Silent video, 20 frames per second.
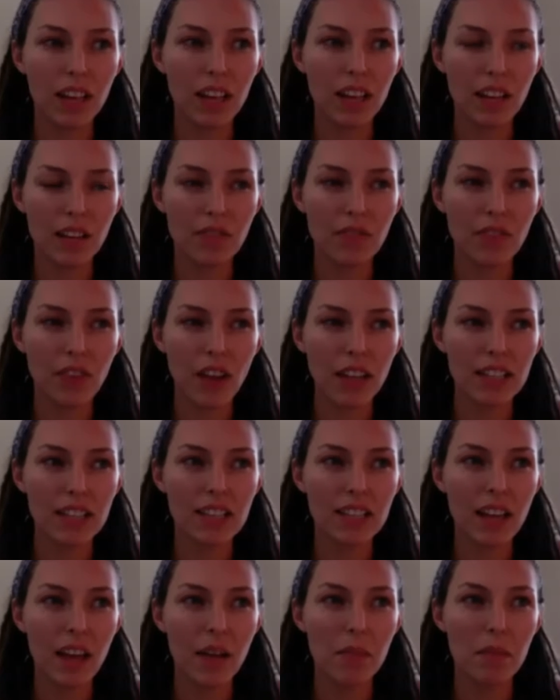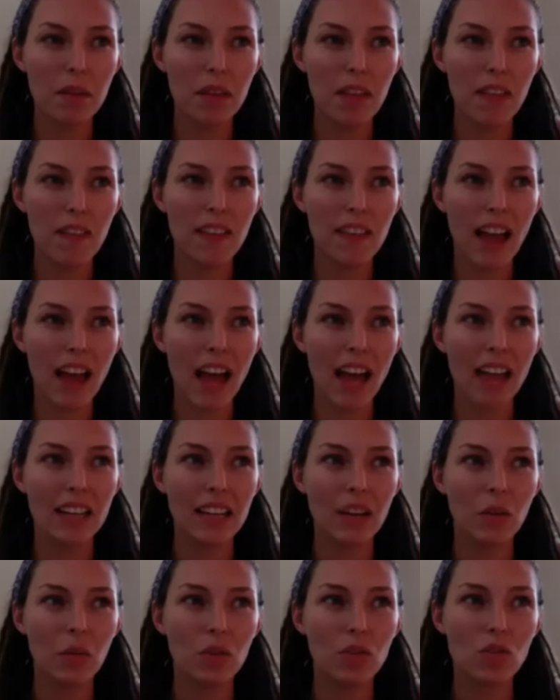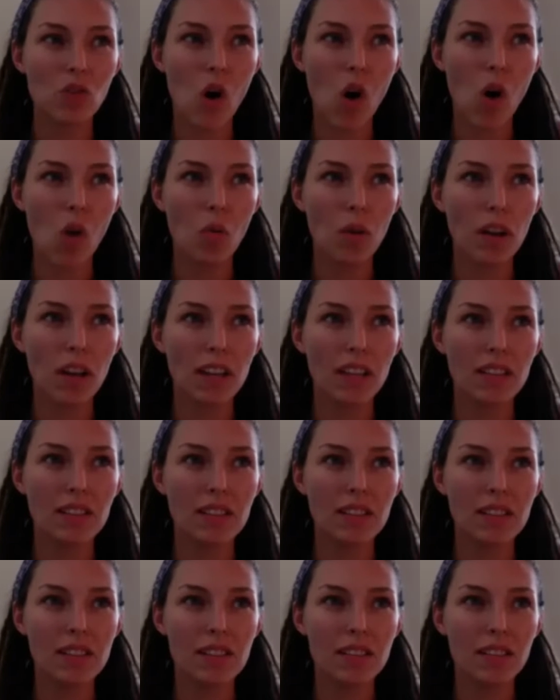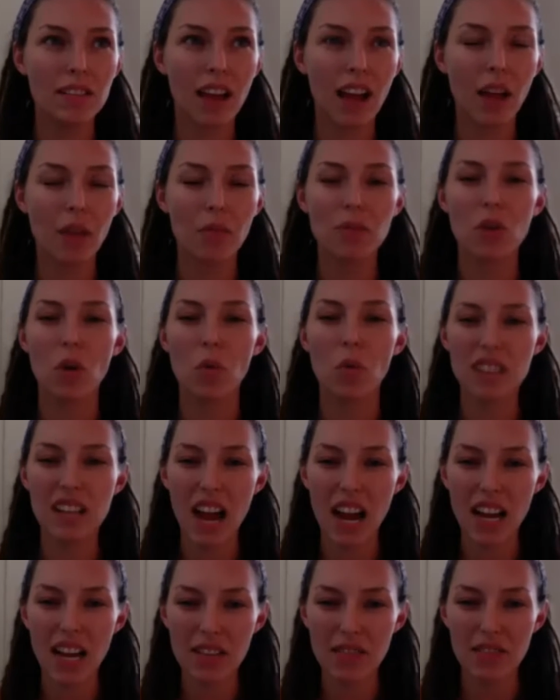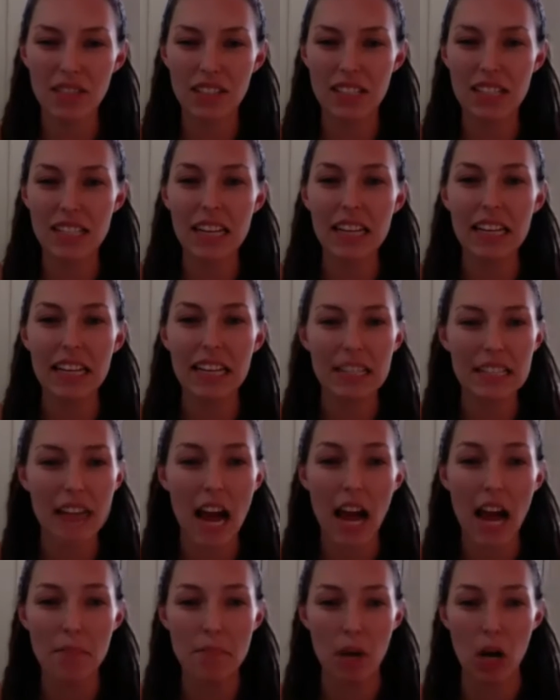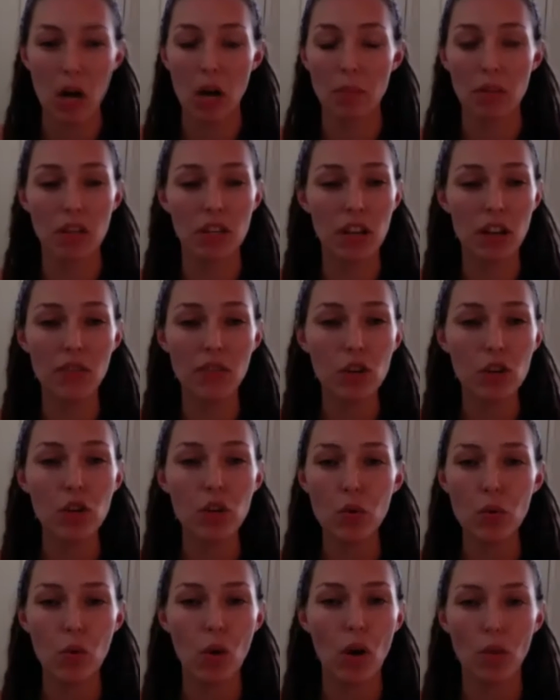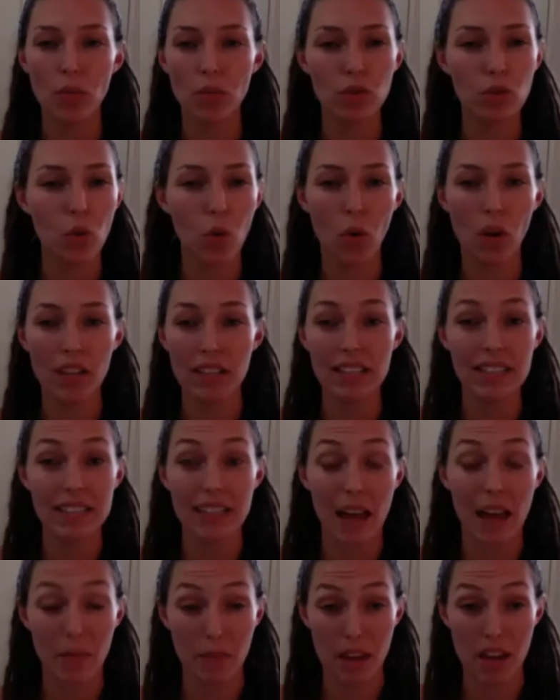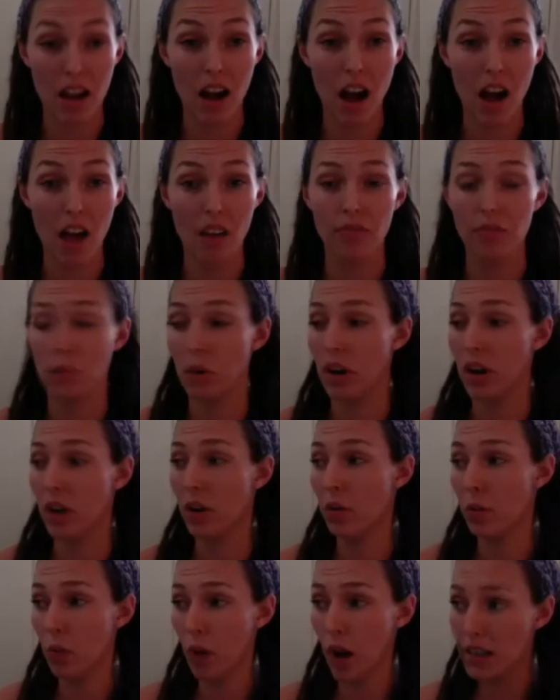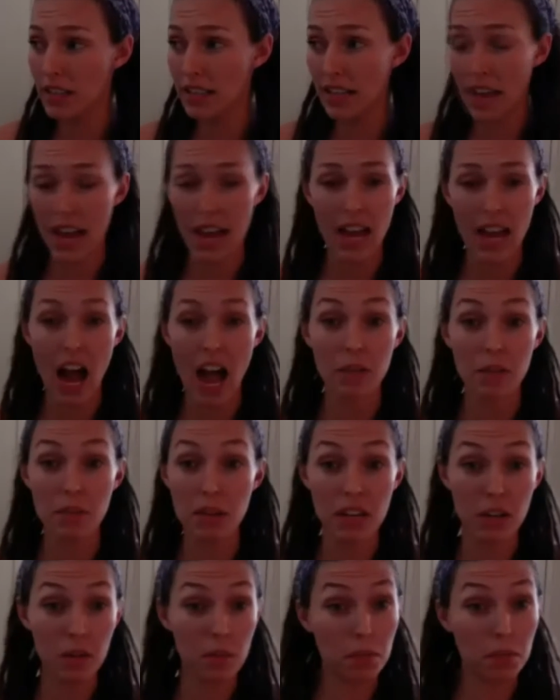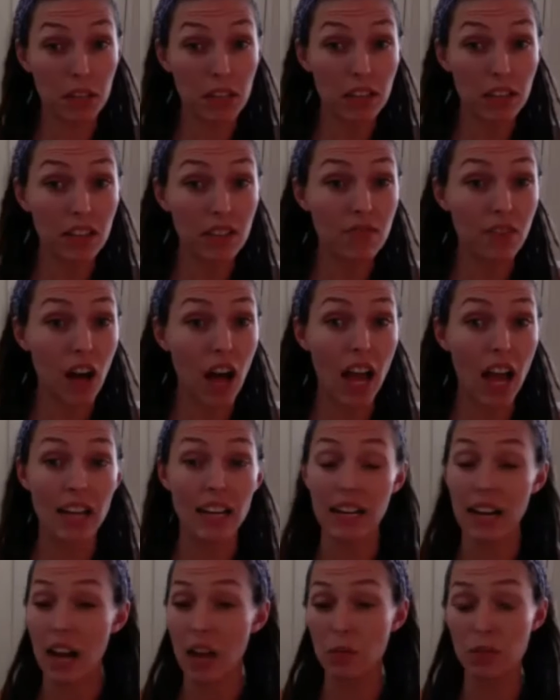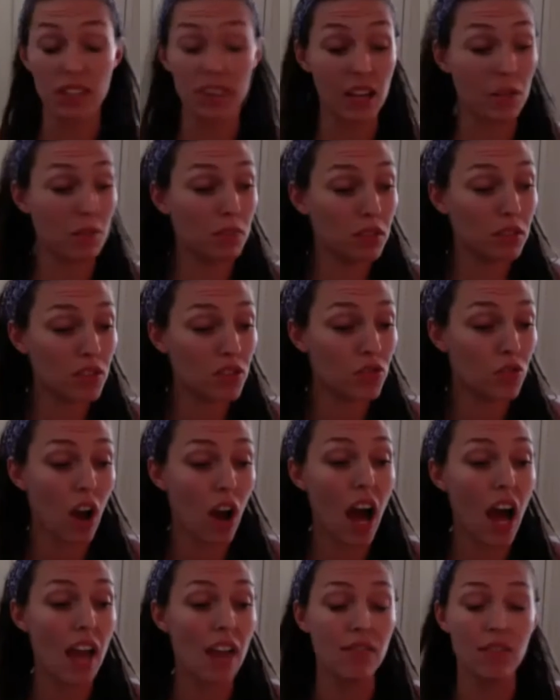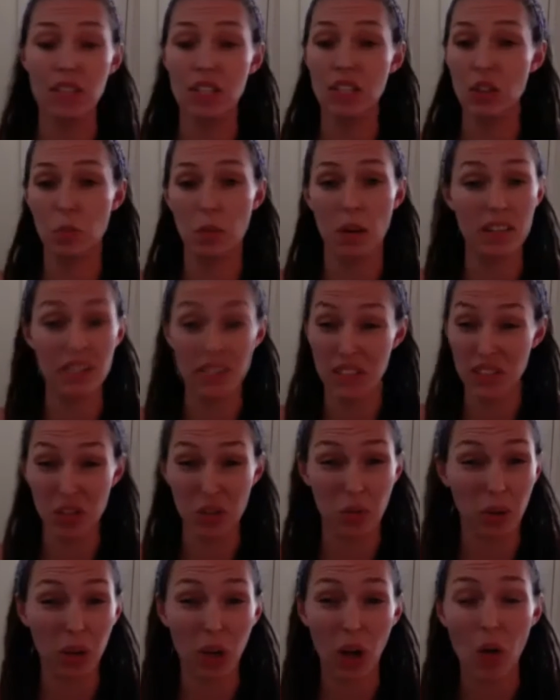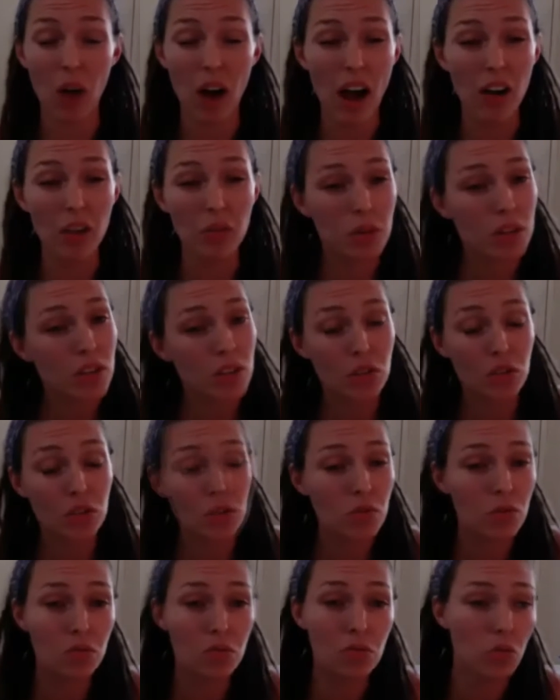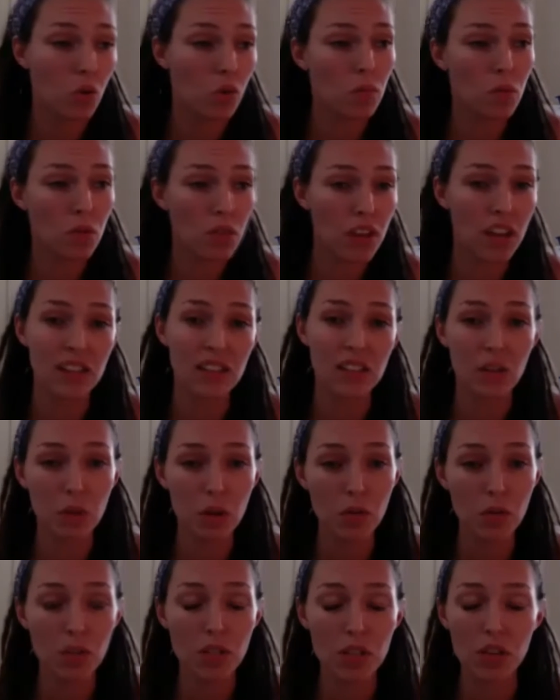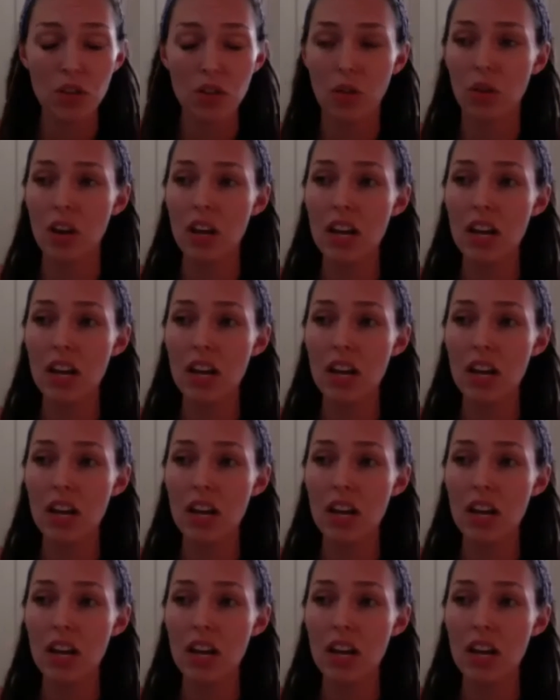affected them in that I was always kind of a ticking time bomb. You never knew what was going to set me off, where one day I'd be completely fine and I was able to drive. And so my sister would go out and we'd do normal things that we would do.